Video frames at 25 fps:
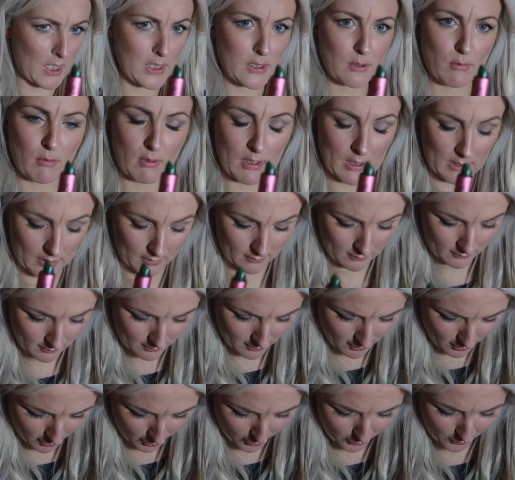It's green.
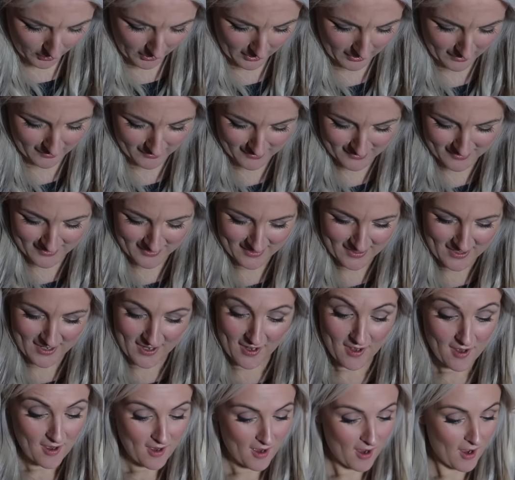Okay.
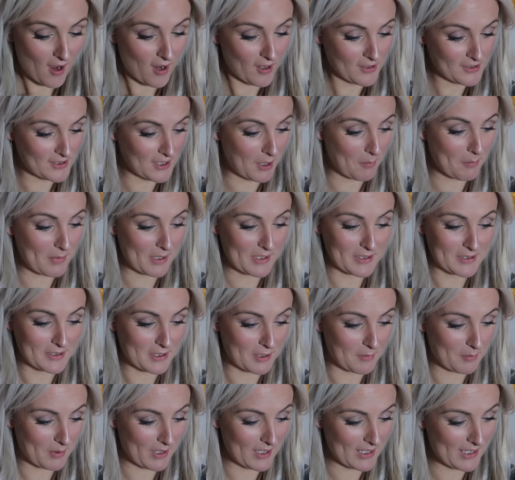Something's
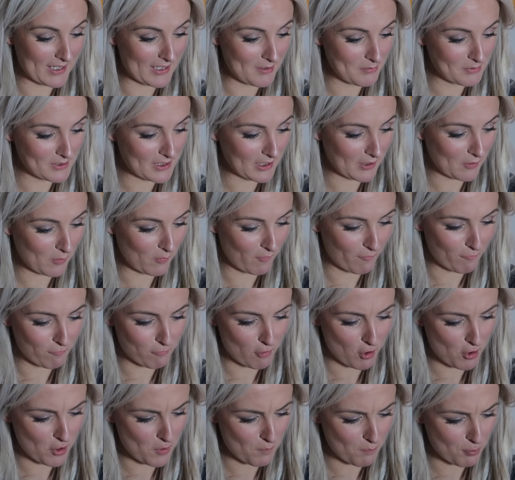gonna be, lipstick
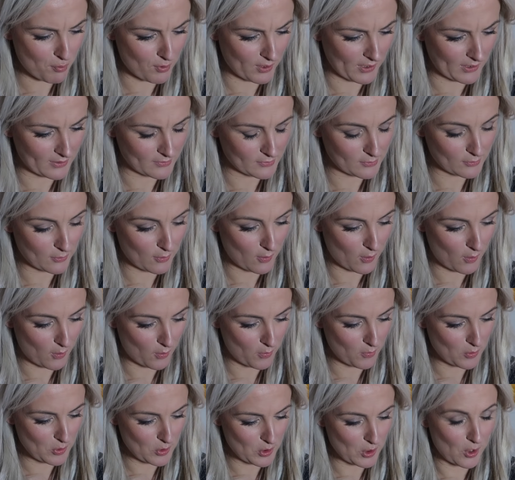frog prints.
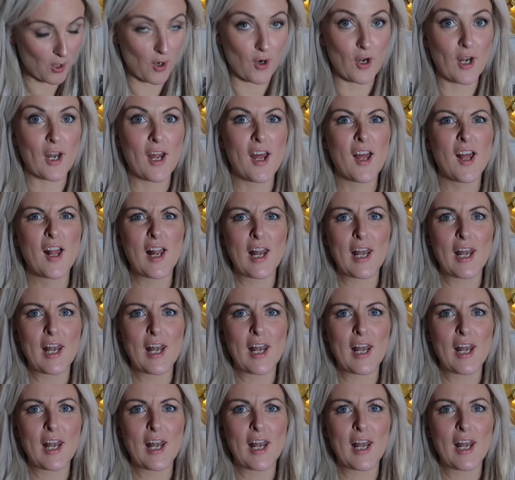Hold on.